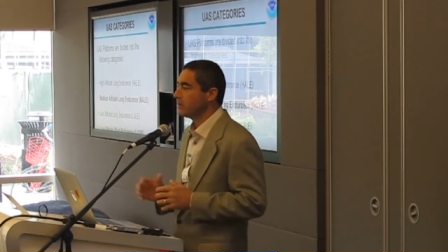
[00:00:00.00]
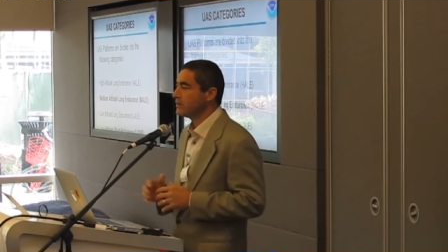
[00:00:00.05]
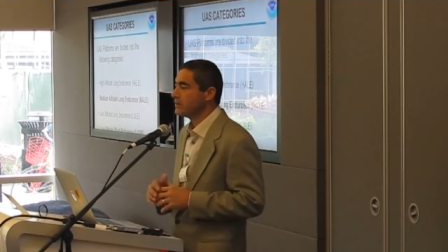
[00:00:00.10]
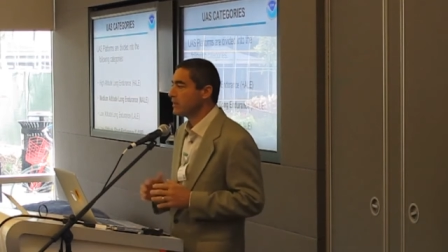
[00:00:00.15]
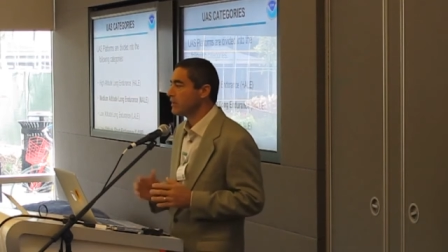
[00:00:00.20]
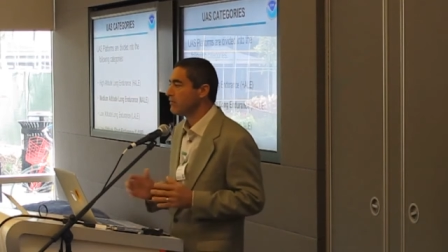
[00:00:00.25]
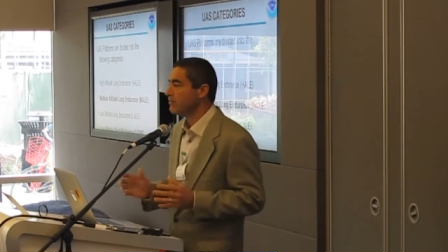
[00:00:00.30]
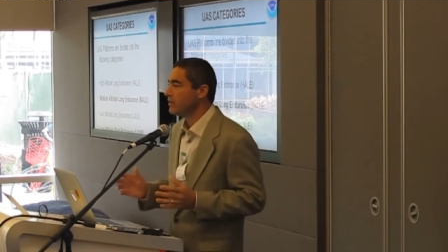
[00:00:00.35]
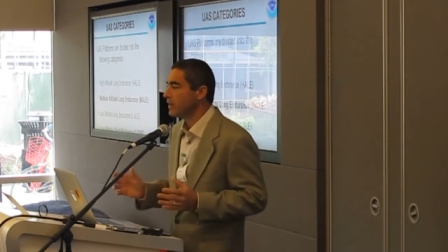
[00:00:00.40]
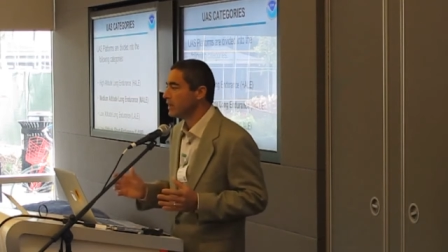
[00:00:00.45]
and
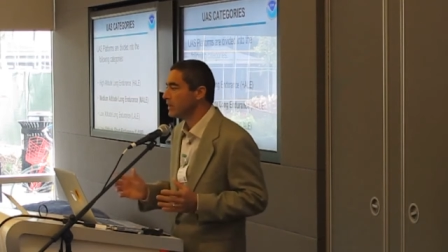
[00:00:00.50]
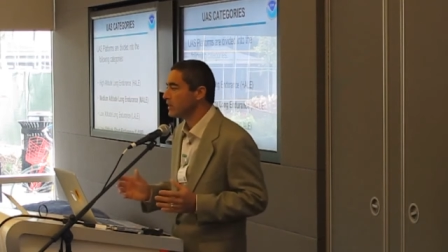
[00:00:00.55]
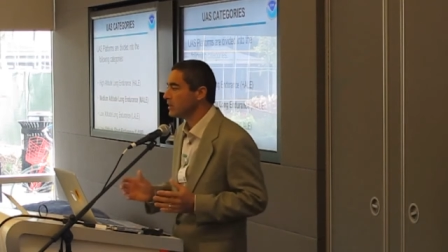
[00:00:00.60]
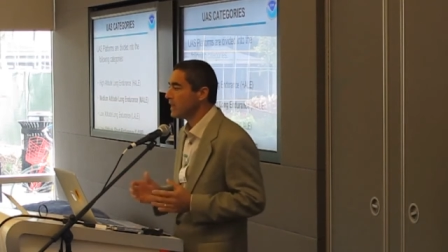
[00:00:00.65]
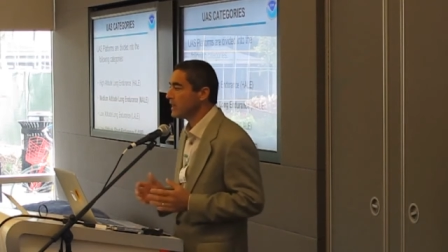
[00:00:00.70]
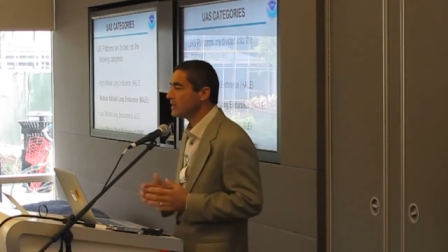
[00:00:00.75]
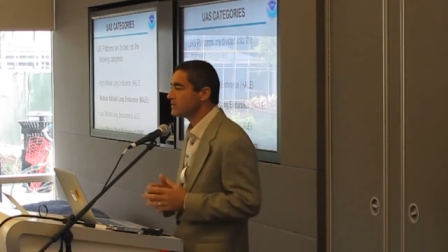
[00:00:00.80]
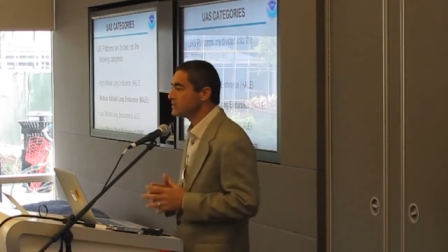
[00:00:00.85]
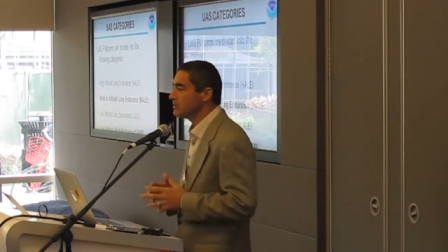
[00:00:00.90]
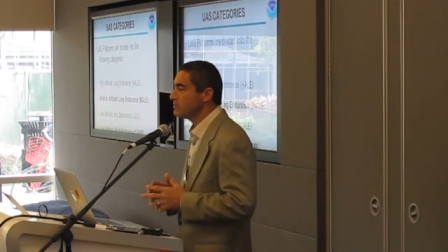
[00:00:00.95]
FAA
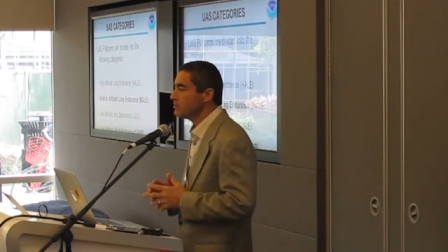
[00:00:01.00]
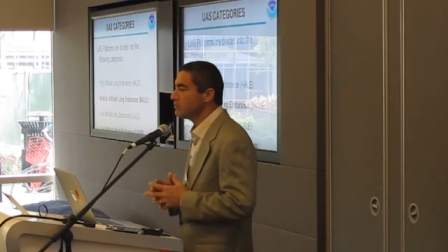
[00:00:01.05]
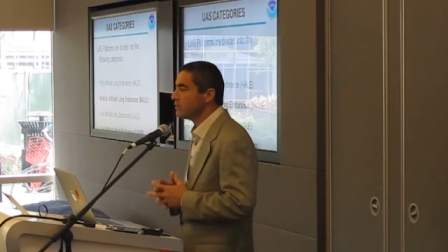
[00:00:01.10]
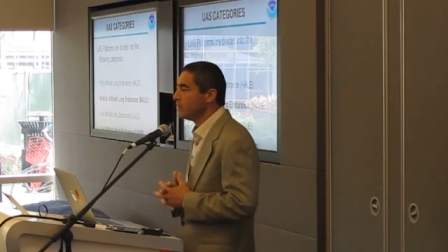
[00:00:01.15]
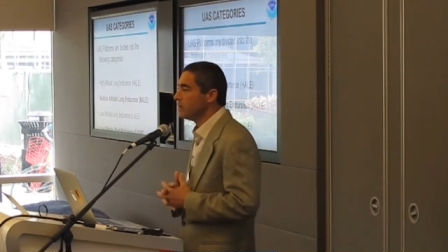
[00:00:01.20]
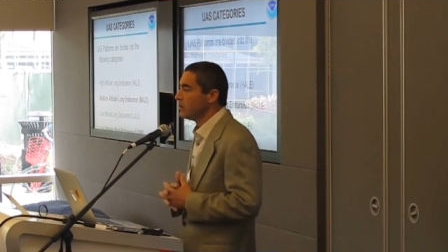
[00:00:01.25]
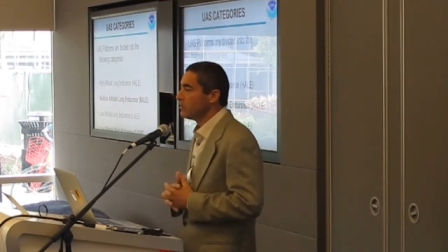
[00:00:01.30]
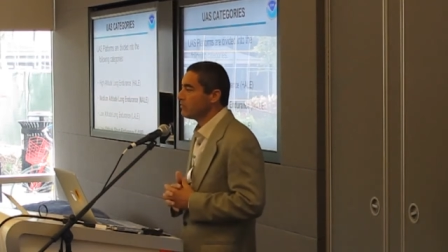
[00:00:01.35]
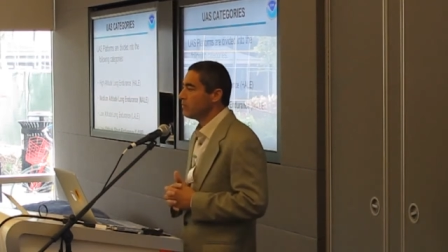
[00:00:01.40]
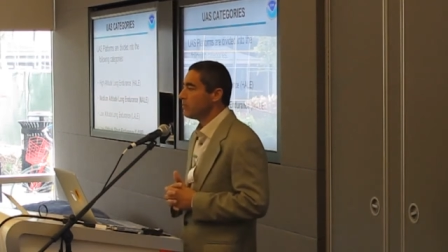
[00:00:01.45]
class them.
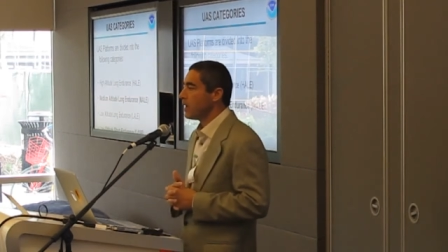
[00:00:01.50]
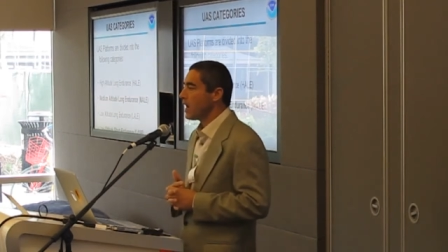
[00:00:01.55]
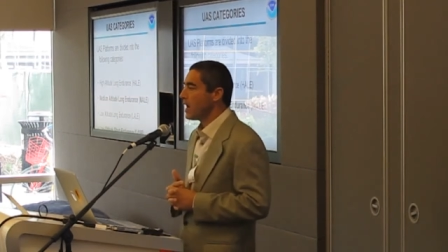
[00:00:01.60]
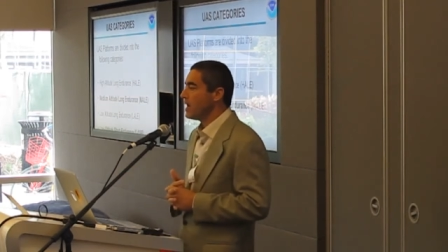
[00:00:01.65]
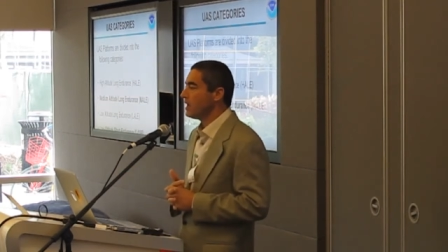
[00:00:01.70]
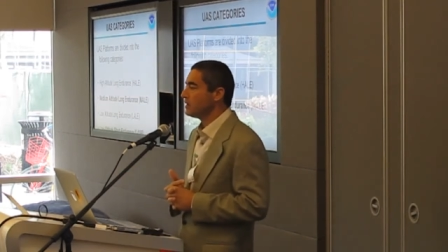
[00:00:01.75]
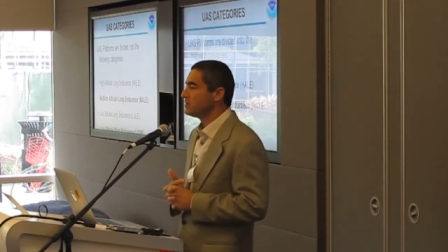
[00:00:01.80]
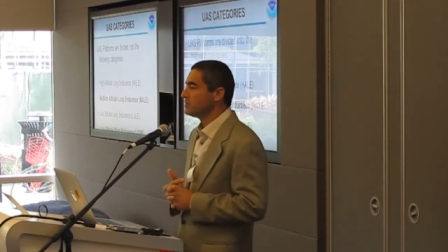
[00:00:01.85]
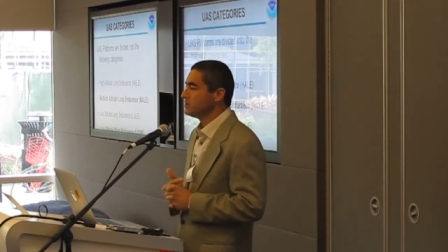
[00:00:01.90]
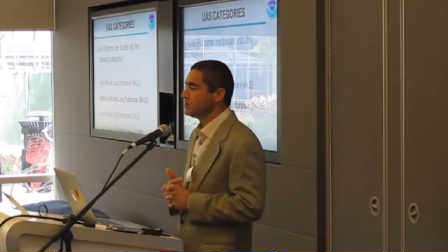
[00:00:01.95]
From high
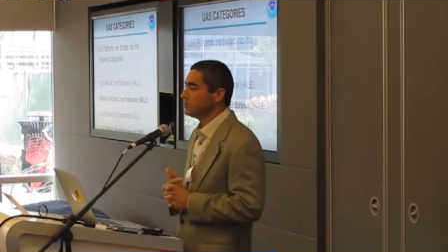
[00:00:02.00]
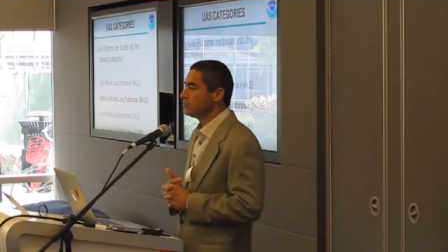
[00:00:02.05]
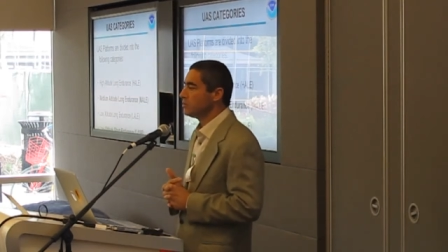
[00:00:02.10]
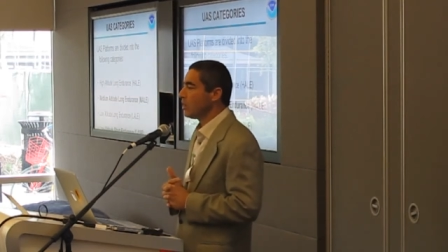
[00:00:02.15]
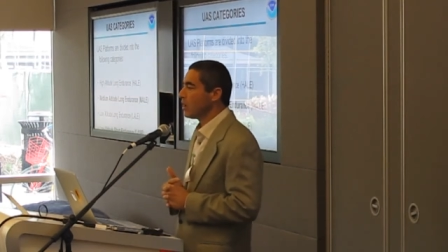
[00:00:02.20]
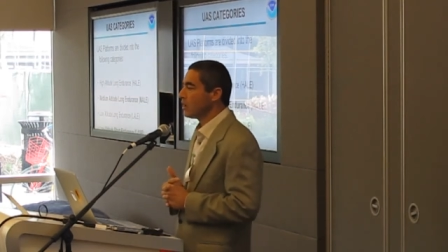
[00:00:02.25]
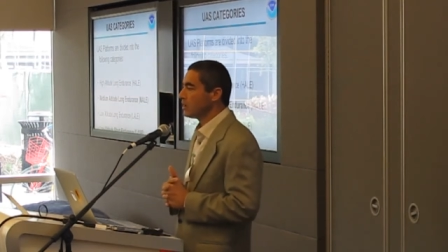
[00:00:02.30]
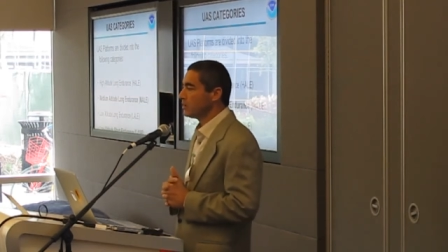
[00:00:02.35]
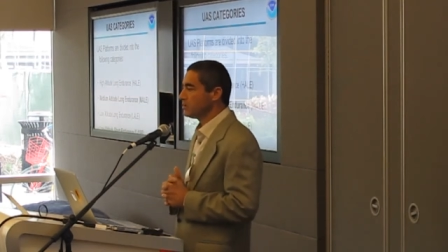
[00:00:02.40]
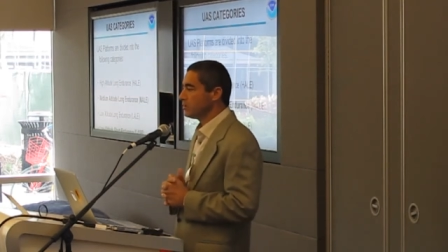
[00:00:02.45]
altitude,
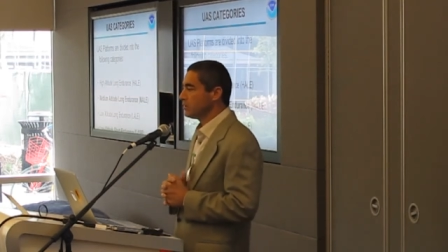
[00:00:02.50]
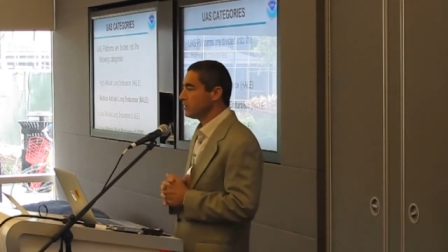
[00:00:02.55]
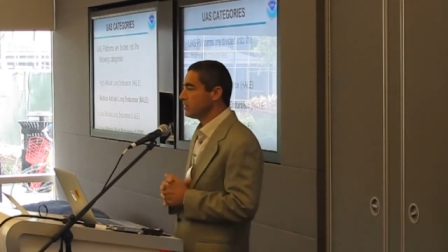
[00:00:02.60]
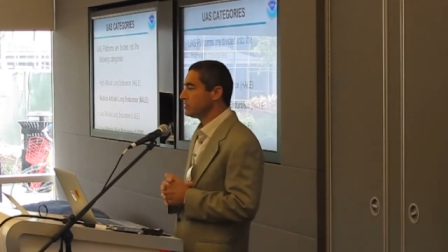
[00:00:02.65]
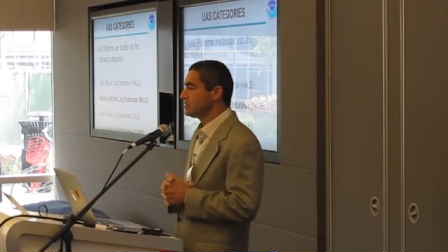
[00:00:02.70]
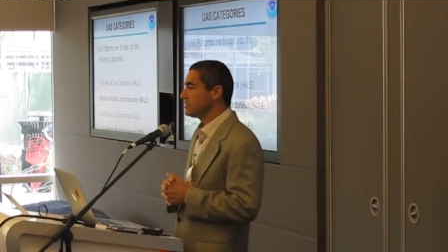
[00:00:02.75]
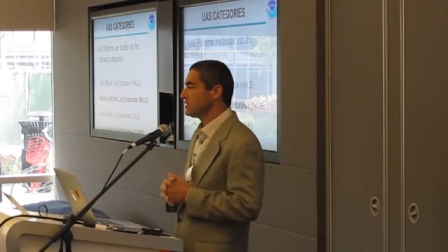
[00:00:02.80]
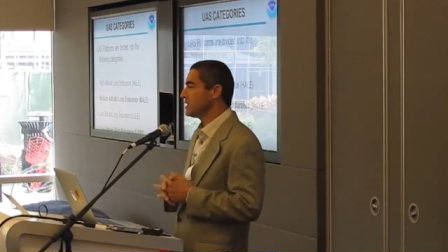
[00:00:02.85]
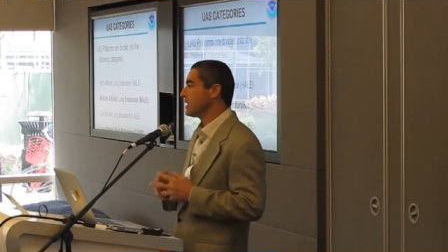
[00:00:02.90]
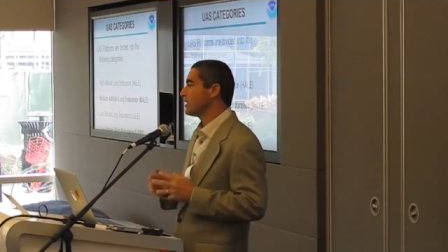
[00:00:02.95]
long
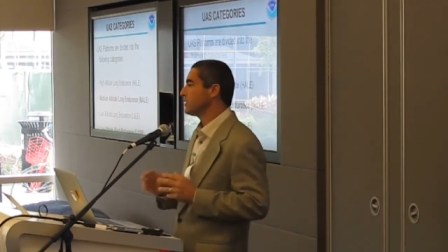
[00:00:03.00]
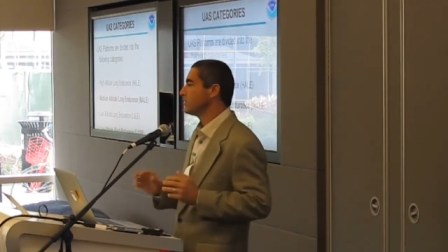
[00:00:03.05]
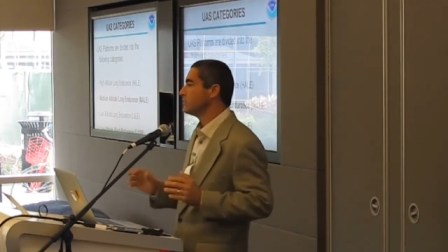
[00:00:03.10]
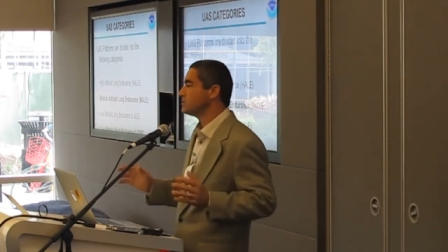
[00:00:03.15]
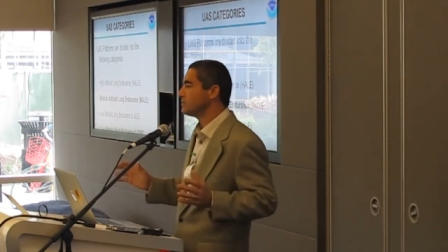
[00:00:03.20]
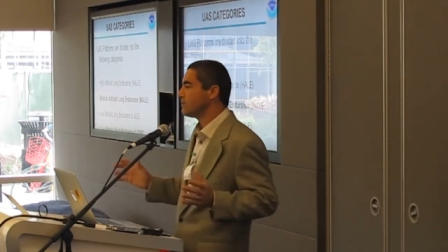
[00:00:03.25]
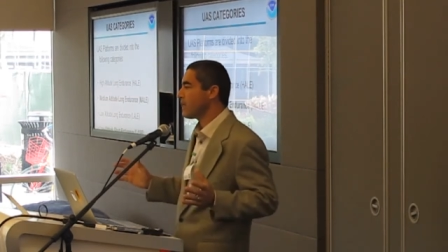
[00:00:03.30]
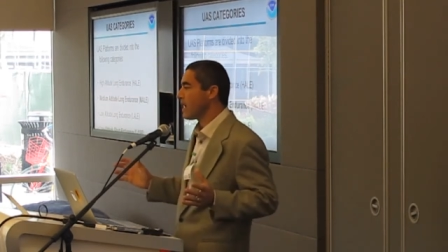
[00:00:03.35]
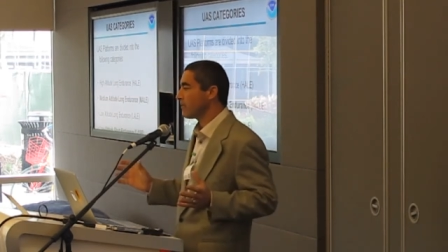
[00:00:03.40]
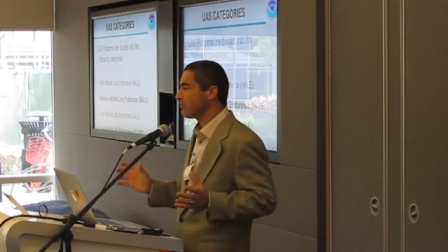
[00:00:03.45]
endurance, that includes